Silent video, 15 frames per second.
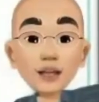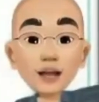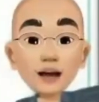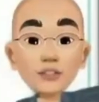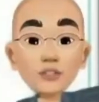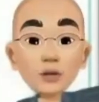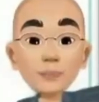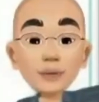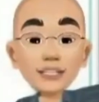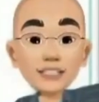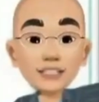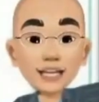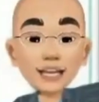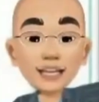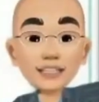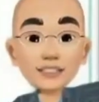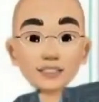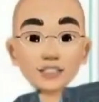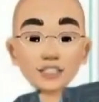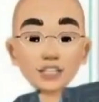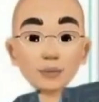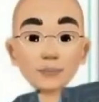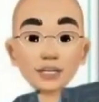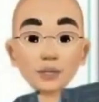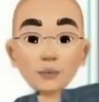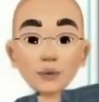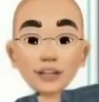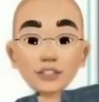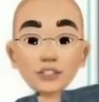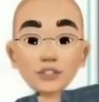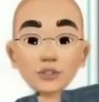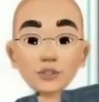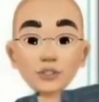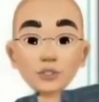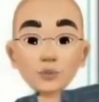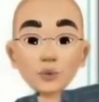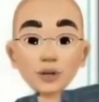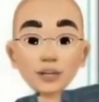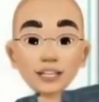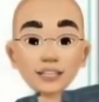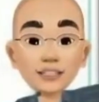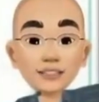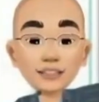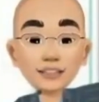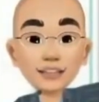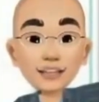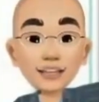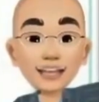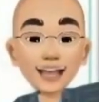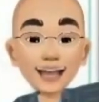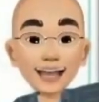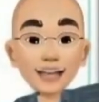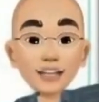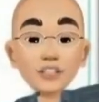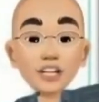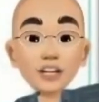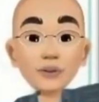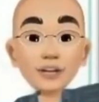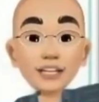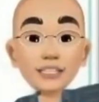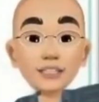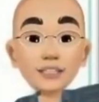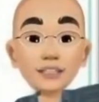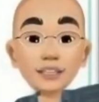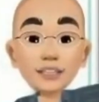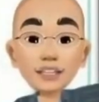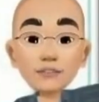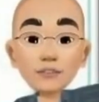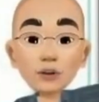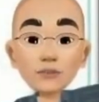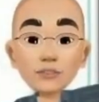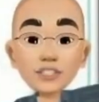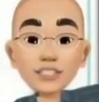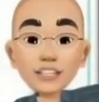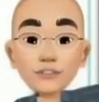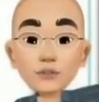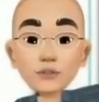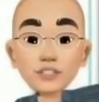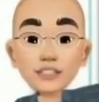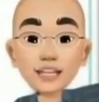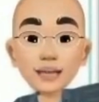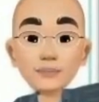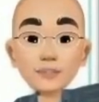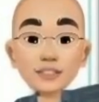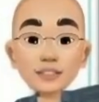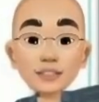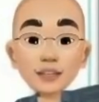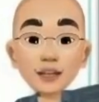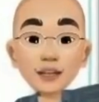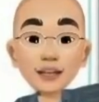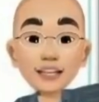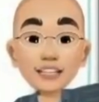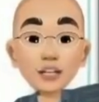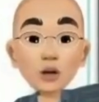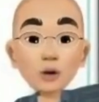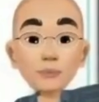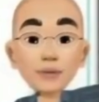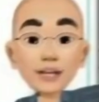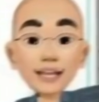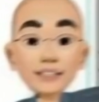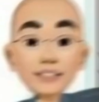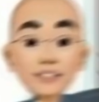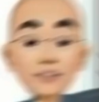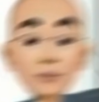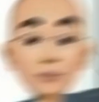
Our topic today is determining whether students' work is AI generated involves several steps as a comprehensive